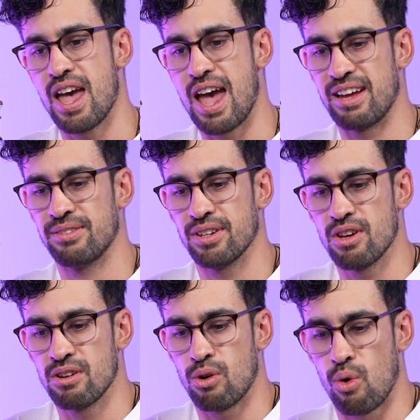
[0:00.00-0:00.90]
and
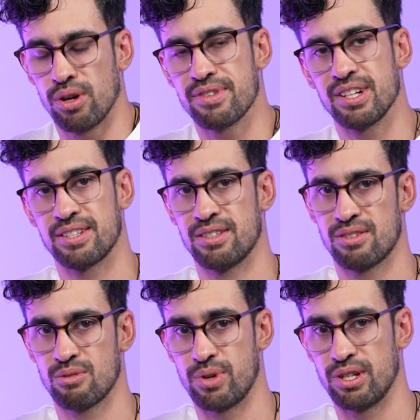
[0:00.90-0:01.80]
all of the
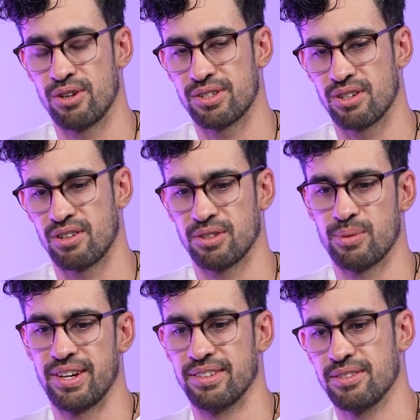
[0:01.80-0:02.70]
lessons we learned along the
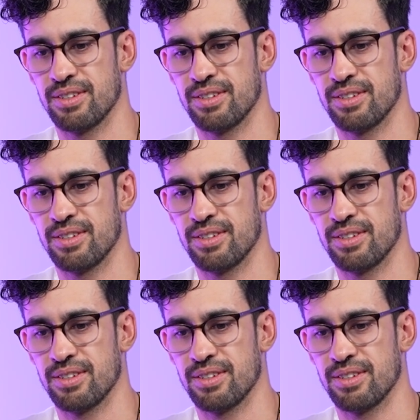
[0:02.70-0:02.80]
way.